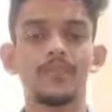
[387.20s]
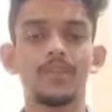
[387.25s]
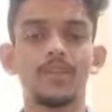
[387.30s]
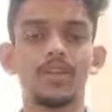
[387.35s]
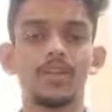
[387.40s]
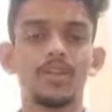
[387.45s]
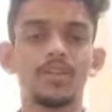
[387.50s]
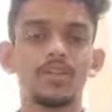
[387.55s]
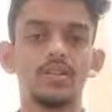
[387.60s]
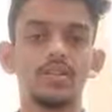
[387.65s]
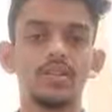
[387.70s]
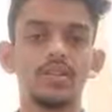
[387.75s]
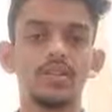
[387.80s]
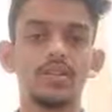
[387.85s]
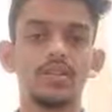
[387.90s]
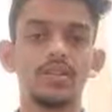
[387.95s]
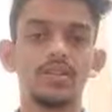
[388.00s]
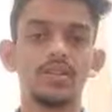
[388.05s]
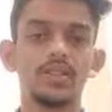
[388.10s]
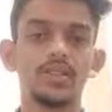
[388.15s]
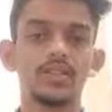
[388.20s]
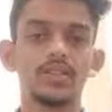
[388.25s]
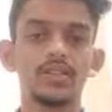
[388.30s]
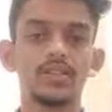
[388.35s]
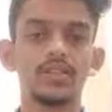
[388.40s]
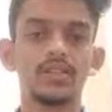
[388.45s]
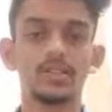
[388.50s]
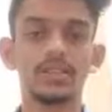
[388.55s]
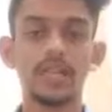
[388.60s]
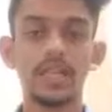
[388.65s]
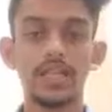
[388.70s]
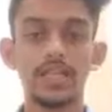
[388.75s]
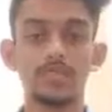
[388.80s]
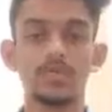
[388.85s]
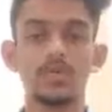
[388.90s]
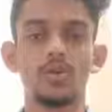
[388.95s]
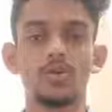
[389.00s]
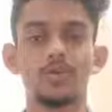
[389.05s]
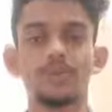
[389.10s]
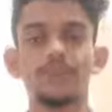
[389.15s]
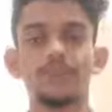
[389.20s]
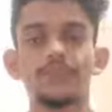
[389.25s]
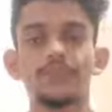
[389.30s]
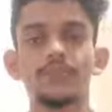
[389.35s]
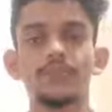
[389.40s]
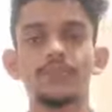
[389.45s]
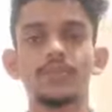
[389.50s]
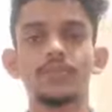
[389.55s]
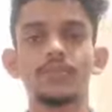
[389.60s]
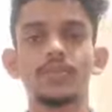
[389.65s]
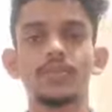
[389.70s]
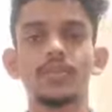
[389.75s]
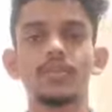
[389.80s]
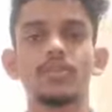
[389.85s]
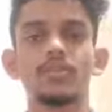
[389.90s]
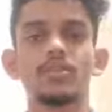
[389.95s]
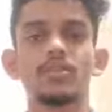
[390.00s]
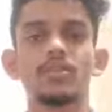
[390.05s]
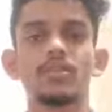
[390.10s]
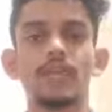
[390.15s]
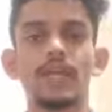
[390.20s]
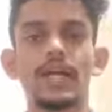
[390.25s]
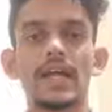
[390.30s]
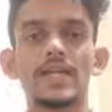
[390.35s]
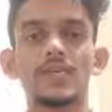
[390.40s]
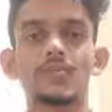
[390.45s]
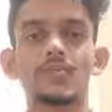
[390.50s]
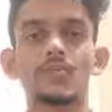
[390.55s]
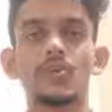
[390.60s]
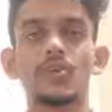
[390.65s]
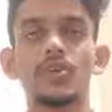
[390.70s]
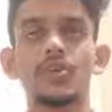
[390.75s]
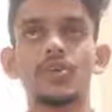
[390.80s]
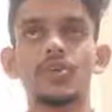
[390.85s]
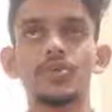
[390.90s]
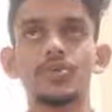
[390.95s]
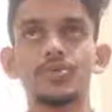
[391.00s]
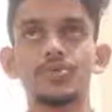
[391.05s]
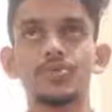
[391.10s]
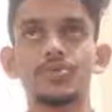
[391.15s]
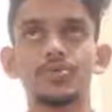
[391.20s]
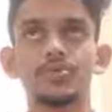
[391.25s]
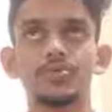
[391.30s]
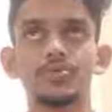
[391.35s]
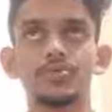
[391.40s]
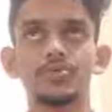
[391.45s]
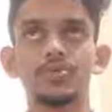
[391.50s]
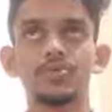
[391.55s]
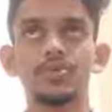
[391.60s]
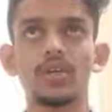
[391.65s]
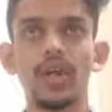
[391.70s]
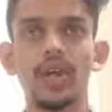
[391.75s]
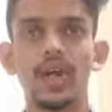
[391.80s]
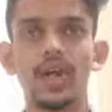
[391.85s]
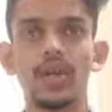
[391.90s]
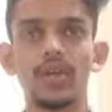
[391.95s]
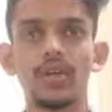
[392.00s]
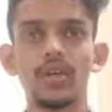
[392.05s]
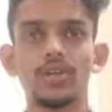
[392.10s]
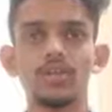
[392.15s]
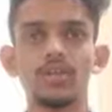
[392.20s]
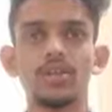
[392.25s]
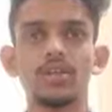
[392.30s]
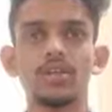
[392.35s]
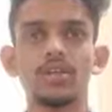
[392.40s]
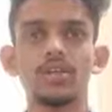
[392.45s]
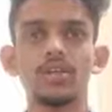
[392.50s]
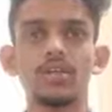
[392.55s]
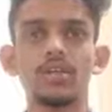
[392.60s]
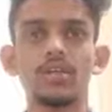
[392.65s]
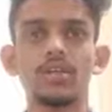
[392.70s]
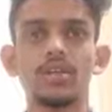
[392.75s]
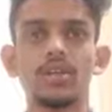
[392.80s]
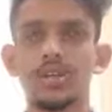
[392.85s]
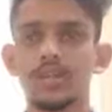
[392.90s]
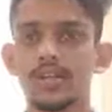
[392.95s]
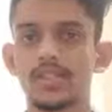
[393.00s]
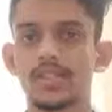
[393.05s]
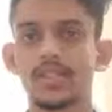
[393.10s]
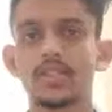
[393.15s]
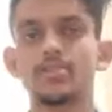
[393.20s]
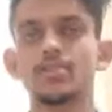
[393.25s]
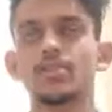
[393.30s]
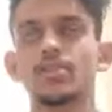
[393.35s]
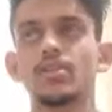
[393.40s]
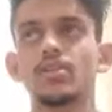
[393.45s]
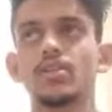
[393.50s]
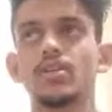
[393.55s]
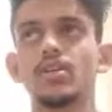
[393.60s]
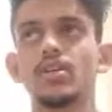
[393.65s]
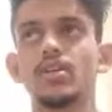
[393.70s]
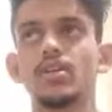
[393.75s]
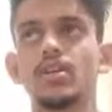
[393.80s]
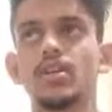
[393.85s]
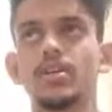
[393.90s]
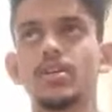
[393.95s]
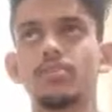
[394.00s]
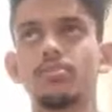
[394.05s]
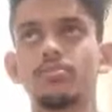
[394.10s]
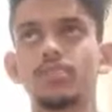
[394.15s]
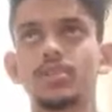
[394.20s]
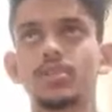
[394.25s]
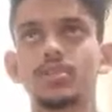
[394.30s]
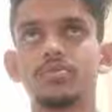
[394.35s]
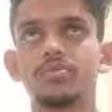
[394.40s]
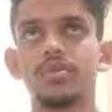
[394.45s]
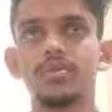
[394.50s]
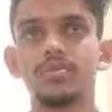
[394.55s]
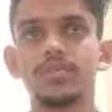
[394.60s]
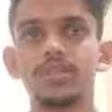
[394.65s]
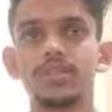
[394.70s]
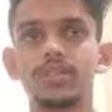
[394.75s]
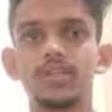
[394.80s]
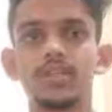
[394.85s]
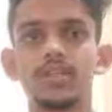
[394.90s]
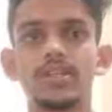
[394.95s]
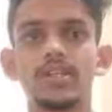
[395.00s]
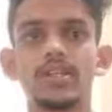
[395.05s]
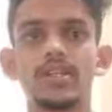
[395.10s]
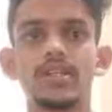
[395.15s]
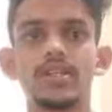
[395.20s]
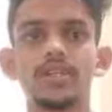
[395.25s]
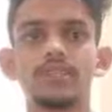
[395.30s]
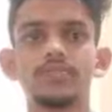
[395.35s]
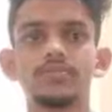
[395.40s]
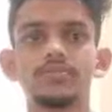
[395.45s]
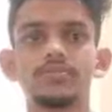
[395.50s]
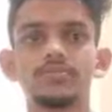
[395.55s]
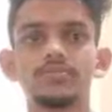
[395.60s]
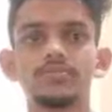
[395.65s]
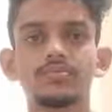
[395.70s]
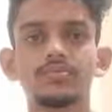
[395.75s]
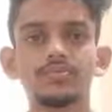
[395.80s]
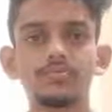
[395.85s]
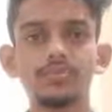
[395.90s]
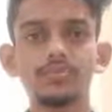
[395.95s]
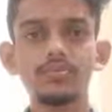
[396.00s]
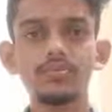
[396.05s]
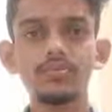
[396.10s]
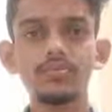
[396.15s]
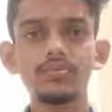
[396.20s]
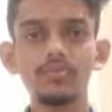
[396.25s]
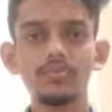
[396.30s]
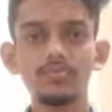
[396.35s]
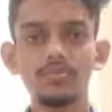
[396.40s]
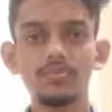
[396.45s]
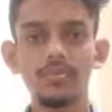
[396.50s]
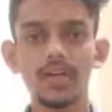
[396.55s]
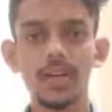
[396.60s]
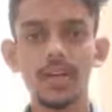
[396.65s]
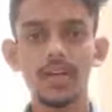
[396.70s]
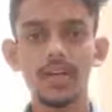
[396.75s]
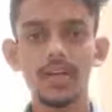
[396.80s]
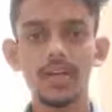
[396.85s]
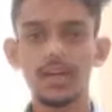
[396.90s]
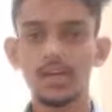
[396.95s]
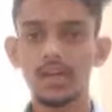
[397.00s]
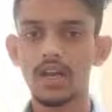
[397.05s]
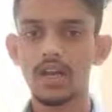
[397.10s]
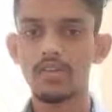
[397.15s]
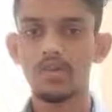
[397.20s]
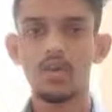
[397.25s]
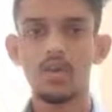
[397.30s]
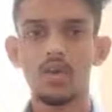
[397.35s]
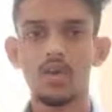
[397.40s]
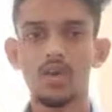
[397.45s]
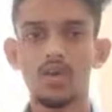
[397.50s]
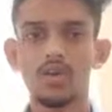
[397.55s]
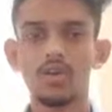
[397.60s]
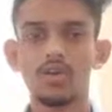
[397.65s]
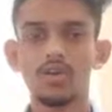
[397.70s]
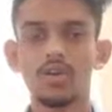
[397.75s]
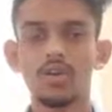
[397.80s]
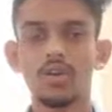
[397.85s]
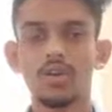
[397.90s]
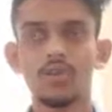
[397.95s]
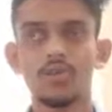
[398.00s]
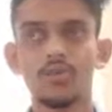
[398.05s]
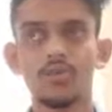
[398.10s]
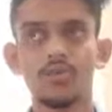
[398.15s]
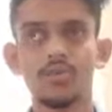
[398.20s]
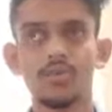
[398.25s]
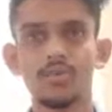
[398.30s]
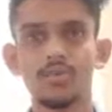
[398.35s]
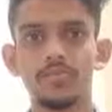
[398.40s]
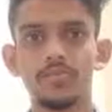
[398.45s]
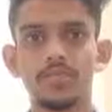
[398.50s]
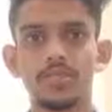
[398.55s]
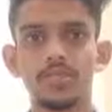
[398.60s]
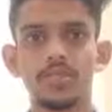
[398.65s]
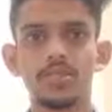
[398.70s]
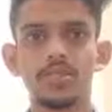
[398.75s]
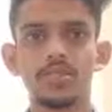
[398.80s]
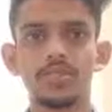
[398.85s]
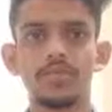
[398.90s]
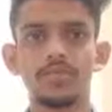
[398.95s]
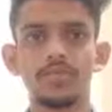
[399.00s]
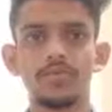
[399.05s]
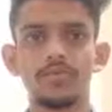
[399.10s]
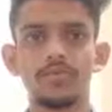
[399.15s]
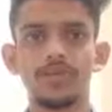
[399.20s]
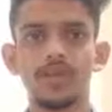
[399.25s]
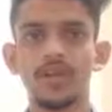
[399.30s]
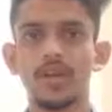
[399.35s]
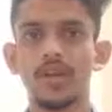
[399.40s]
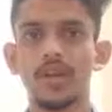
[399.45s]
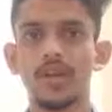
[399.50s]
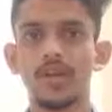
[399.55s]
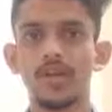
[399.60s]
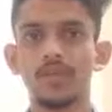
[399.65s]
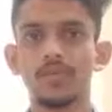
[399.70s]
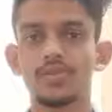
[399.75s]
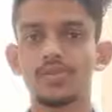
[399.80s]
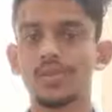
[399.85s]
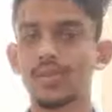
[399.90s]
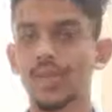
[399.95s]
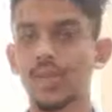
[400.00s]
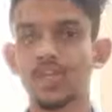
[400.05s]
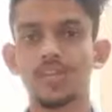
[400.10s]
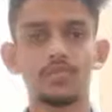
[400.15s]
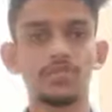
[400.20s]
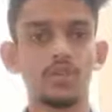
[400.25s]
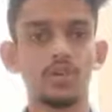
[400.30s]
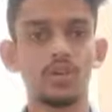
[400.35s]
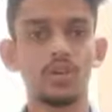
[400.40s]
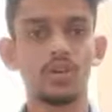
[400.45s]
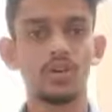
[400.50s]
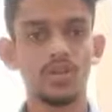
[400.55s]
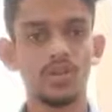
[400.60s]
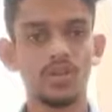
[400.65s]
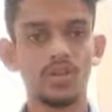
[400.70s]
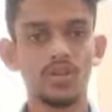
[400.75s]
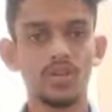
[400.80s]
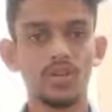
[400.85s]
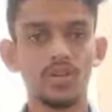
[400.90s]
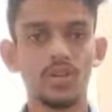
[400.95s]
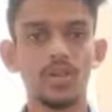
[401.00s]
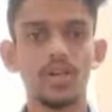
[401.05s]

Then the next is a catch block. The catch block is used to handle the exception. It must be preceded by try block, which means we can't use catch block alone.